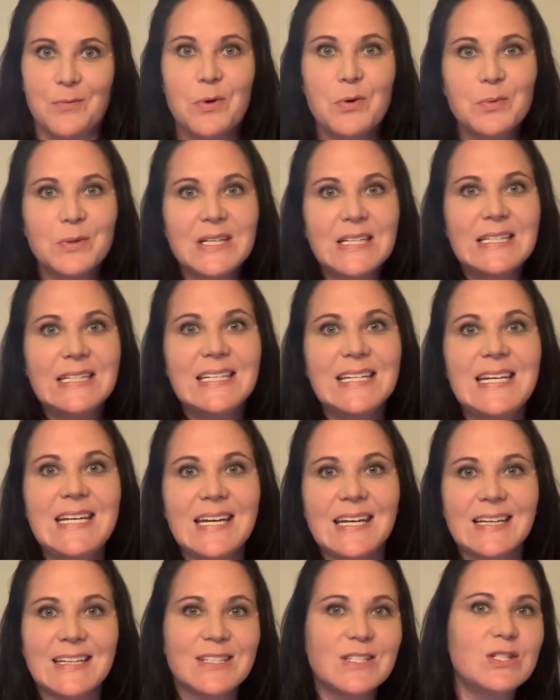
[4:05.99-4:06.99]
What we
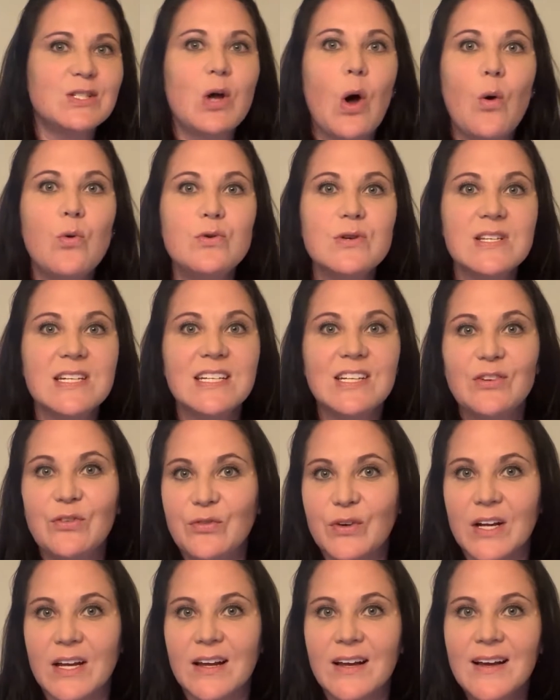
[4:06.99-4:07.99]
need is totally
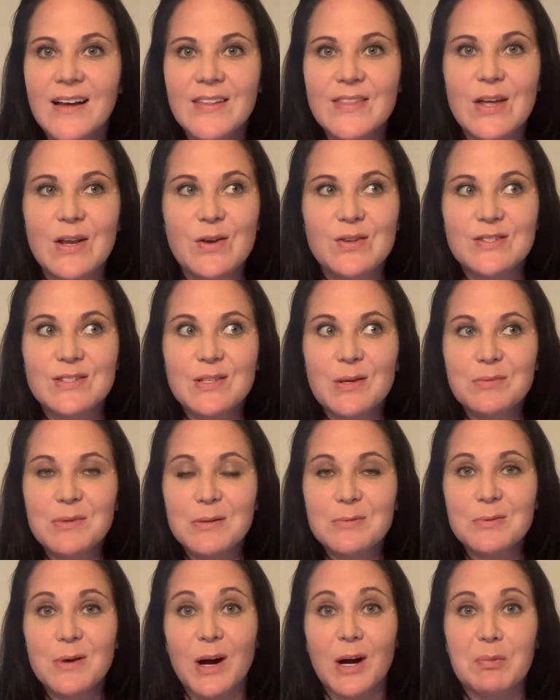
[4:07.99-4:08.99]
different than
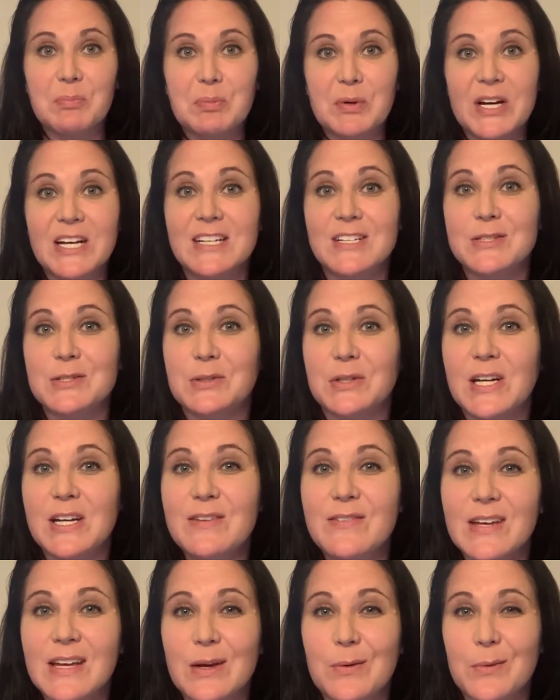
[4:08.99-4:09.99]
sometimes what our brain is
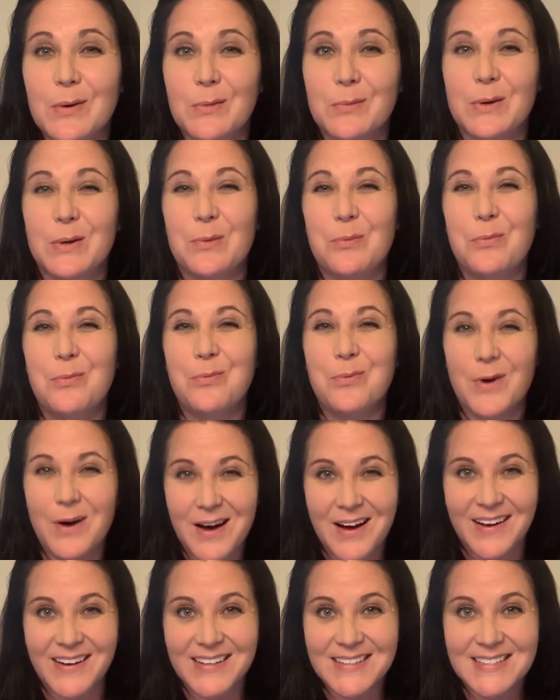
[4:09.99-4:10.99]
craving and what we
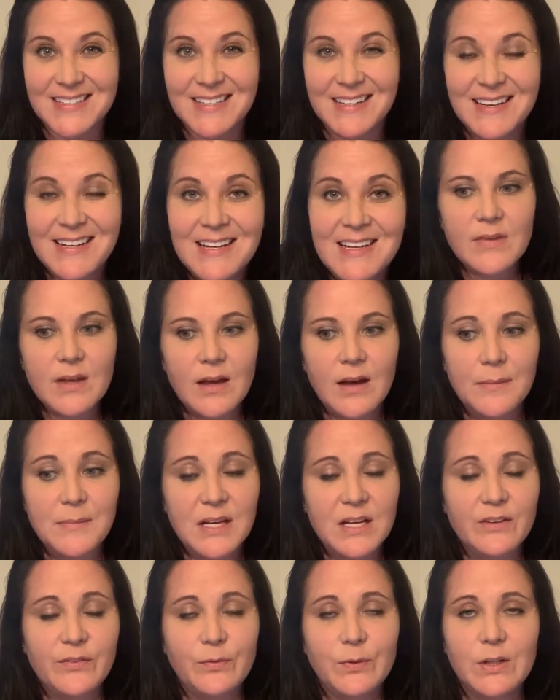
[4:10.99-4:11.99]
want. I
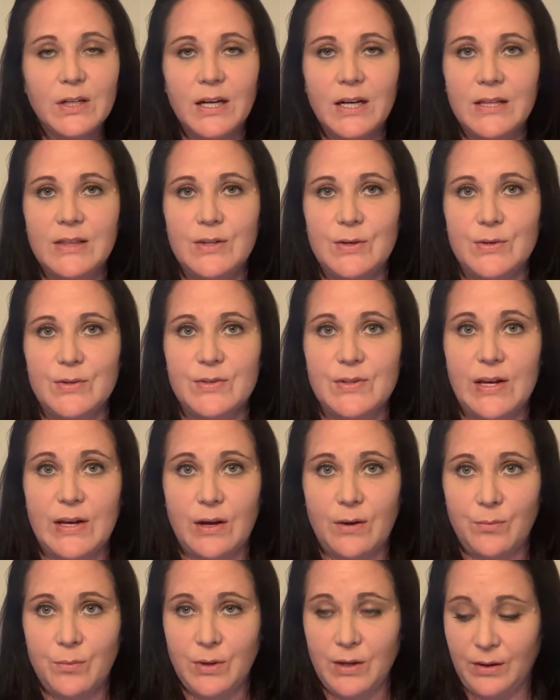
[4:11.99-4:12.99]
mean, if we're in those, like,
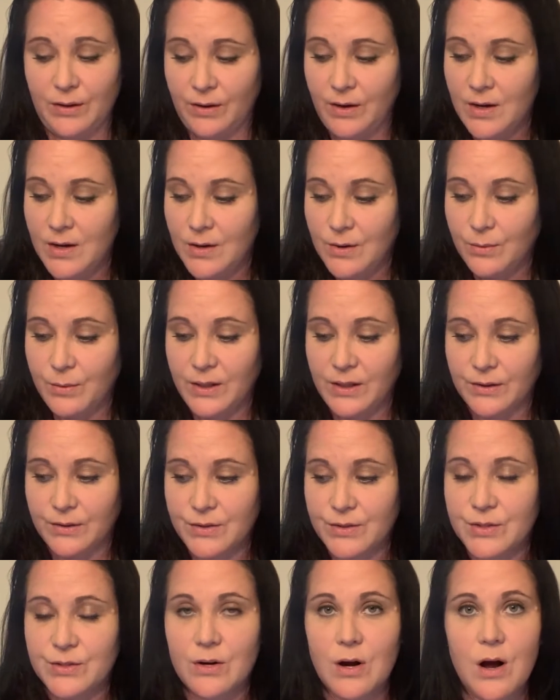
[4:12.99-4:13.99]
we are
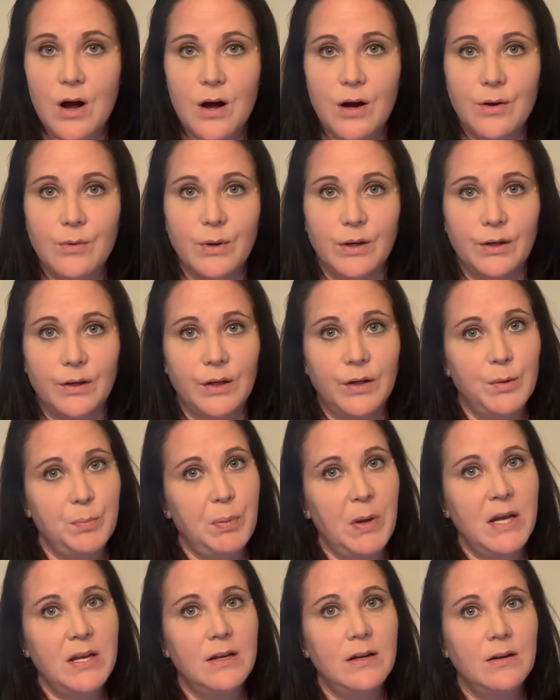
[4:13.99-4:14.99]
strong, we are
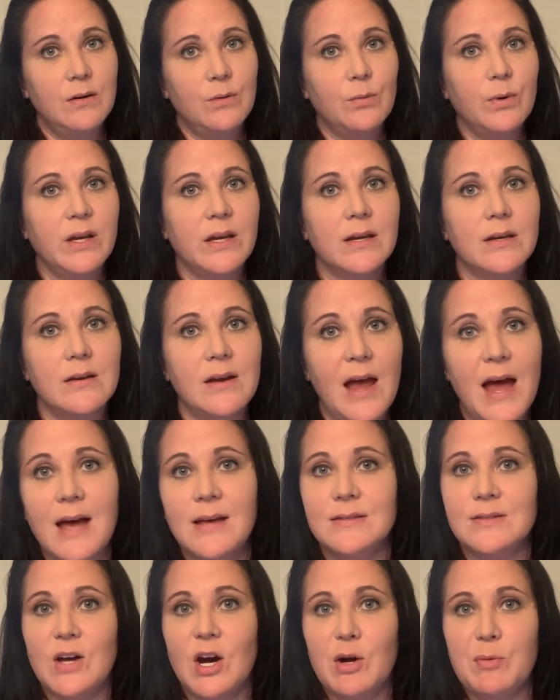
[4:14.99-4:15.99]
independent, we can
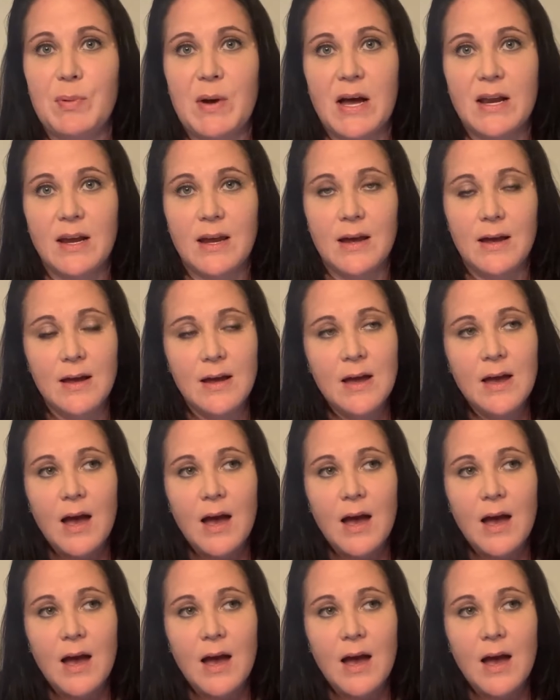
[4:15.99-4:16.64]
ask our body.